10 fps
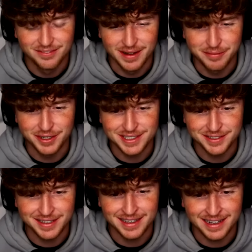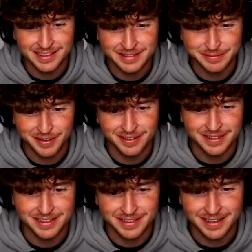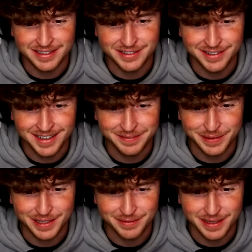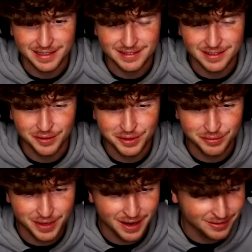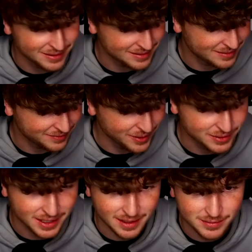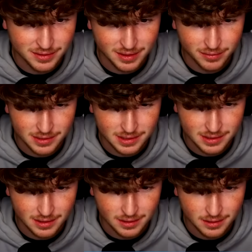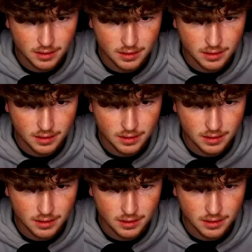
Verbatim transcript: Venboy's looking kind of smart. He tried to trick me by going around a few times. Okay, what is this thing?